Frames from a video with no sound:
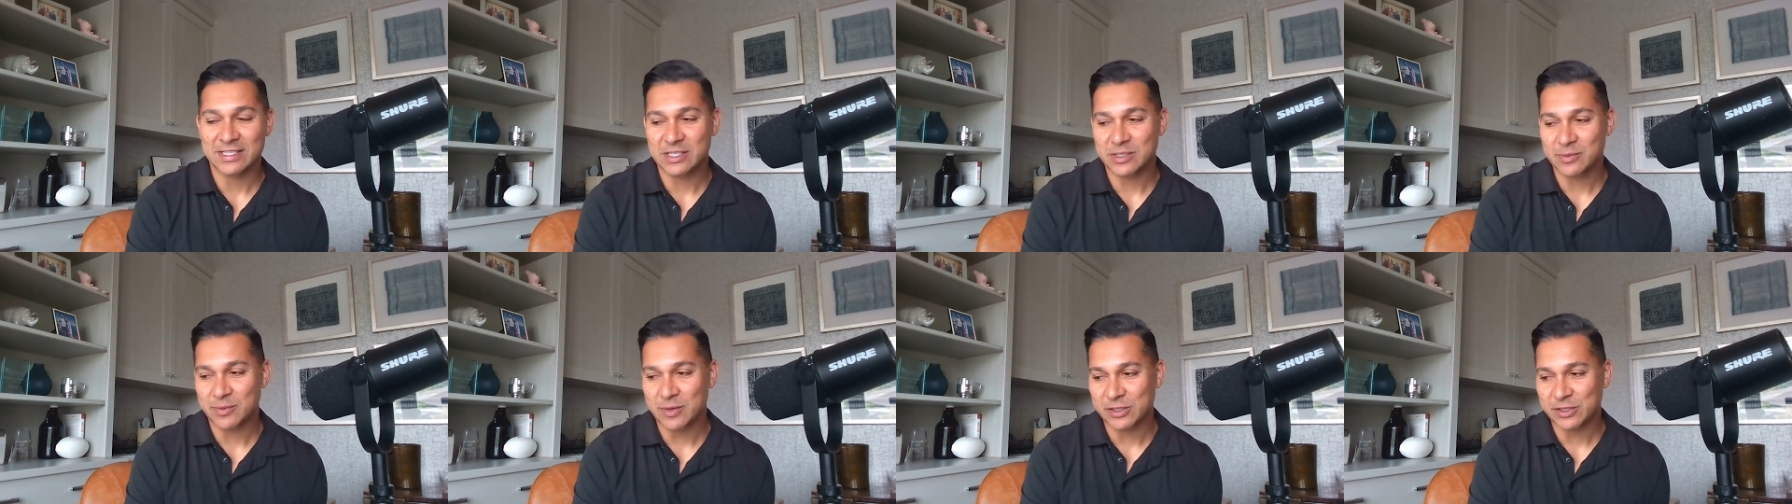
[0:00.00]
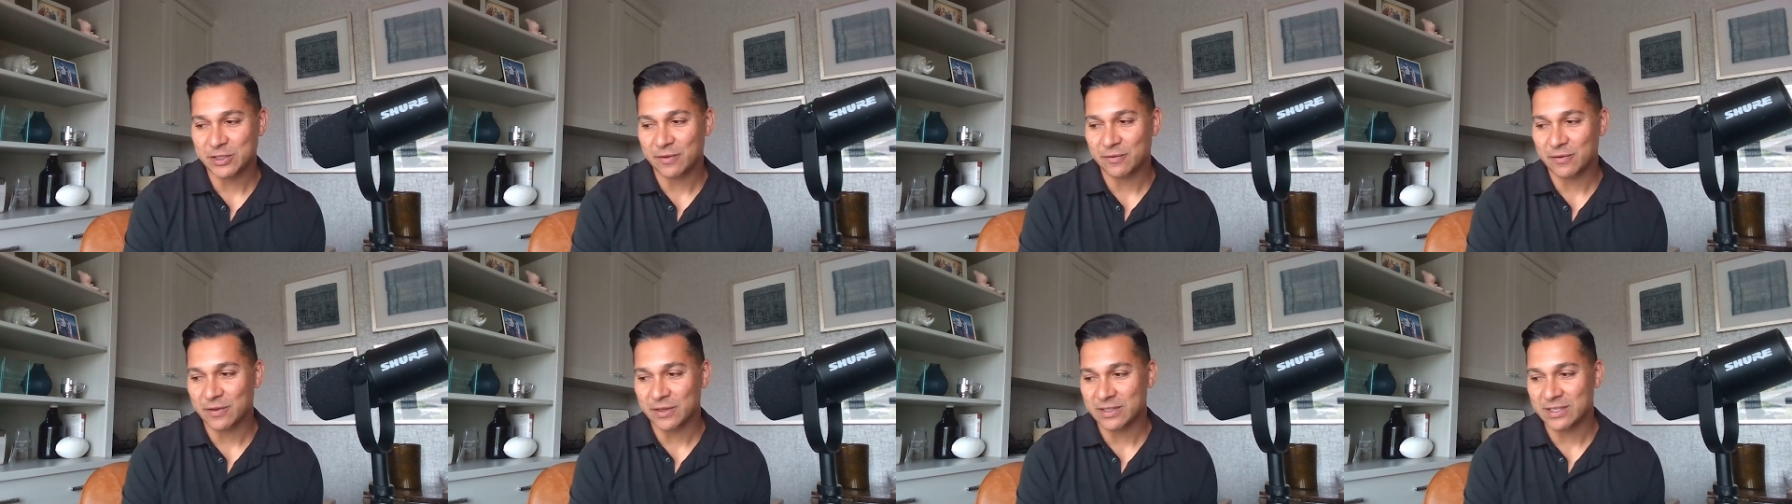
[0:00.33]

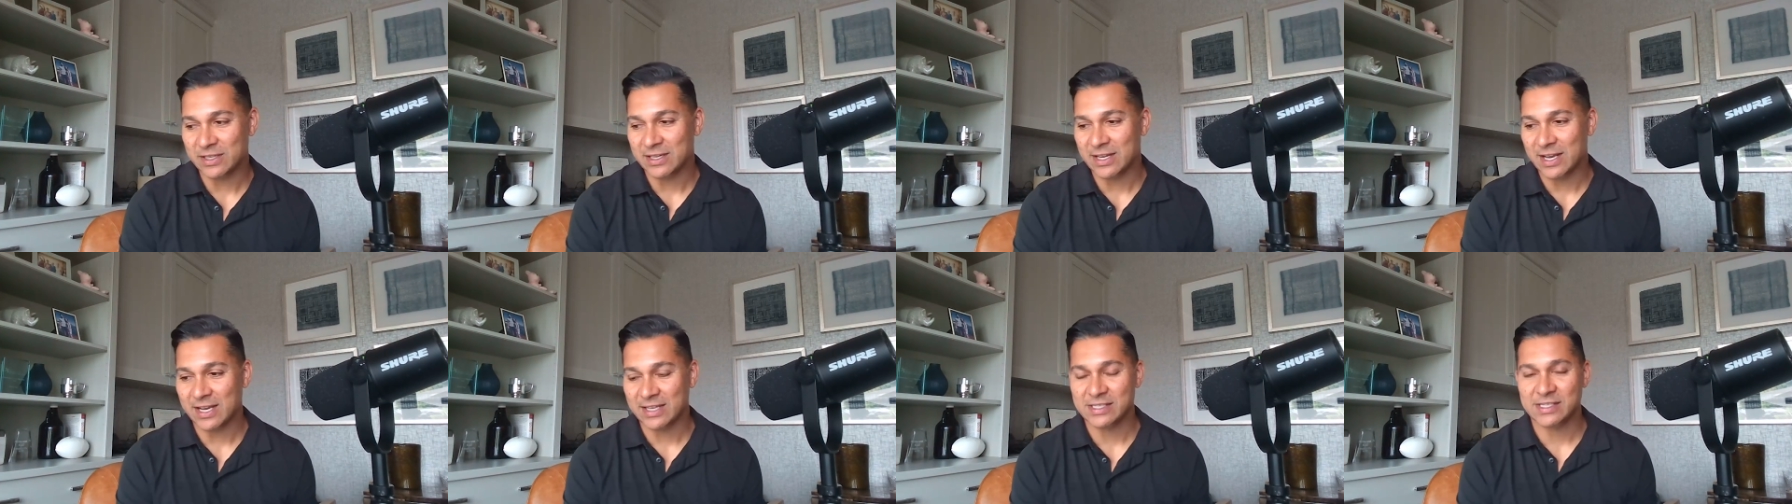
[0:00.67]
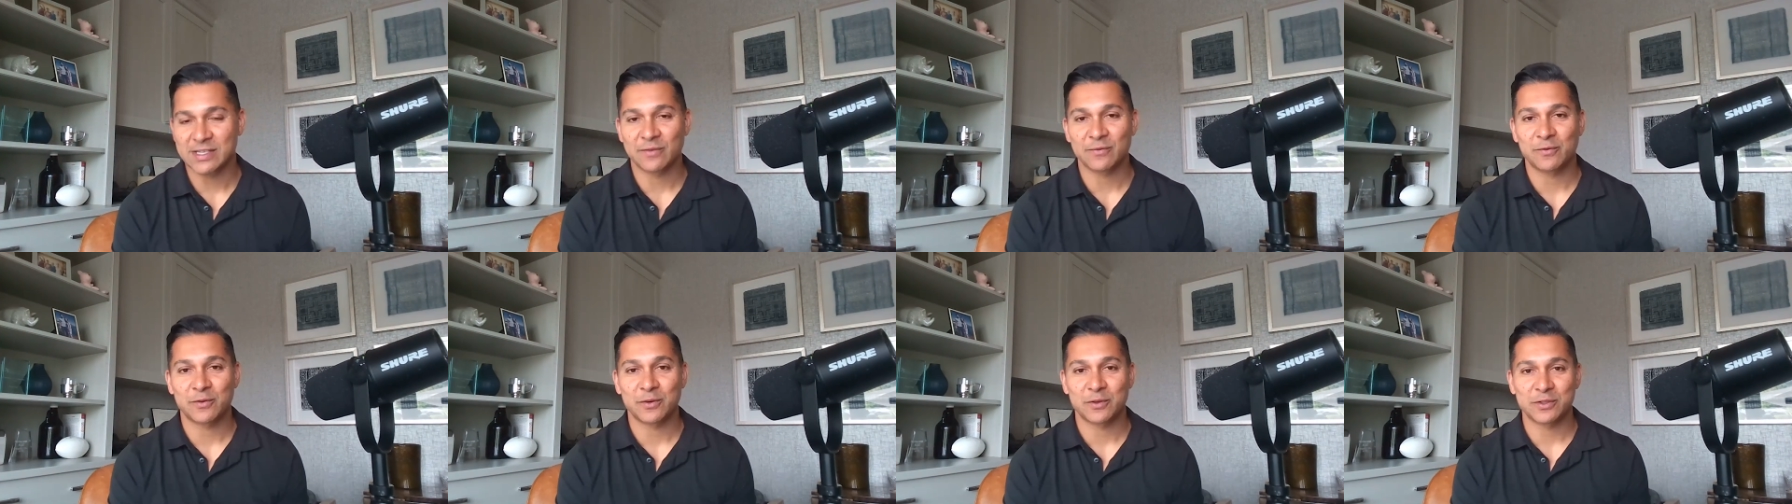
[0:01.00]
especially if it did
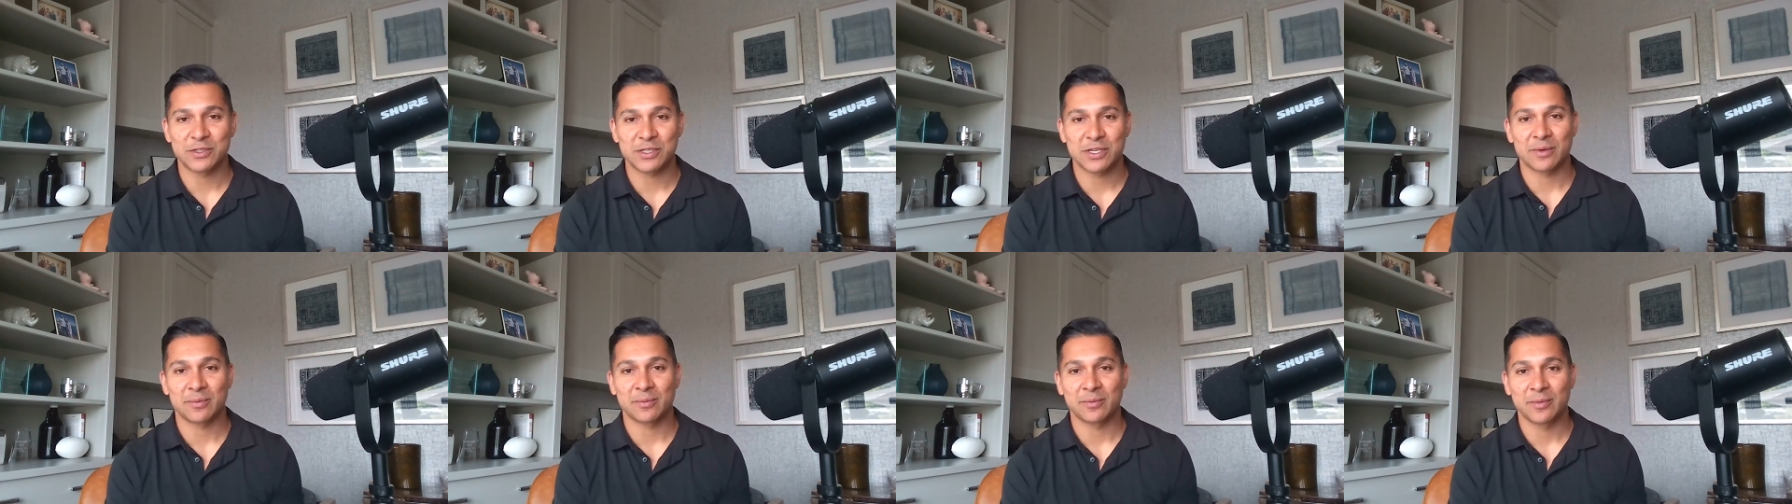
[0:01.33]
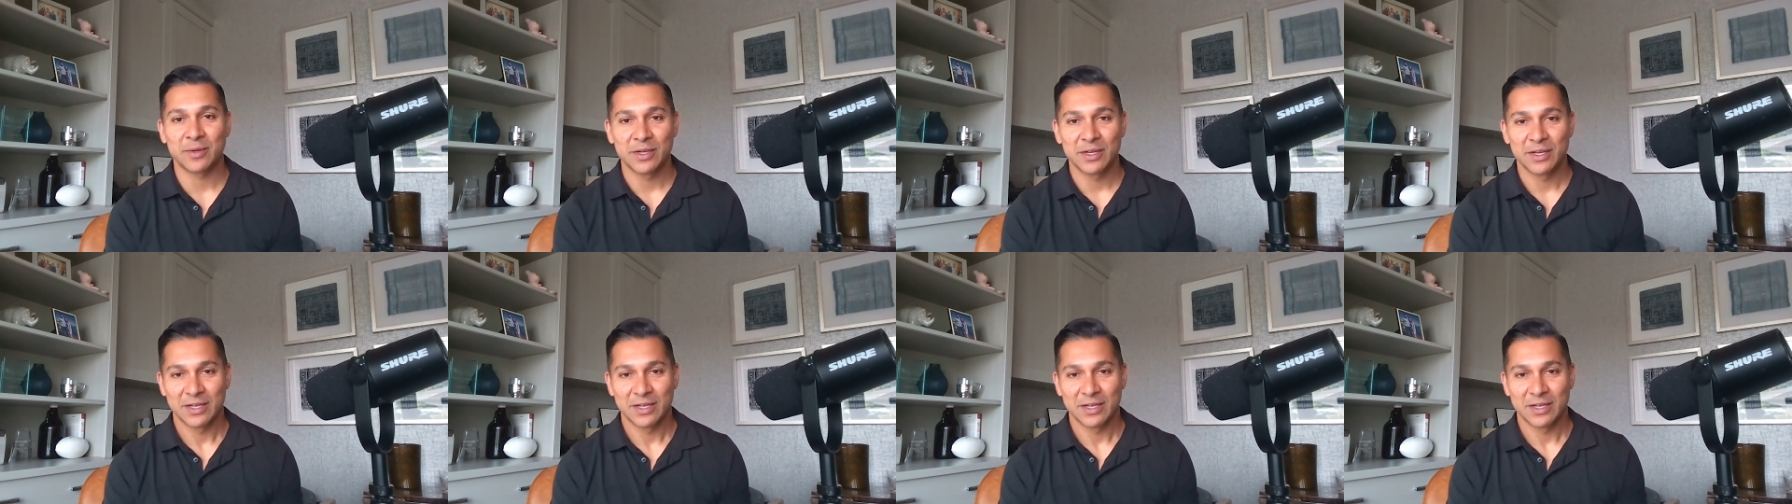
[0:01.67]
exit for some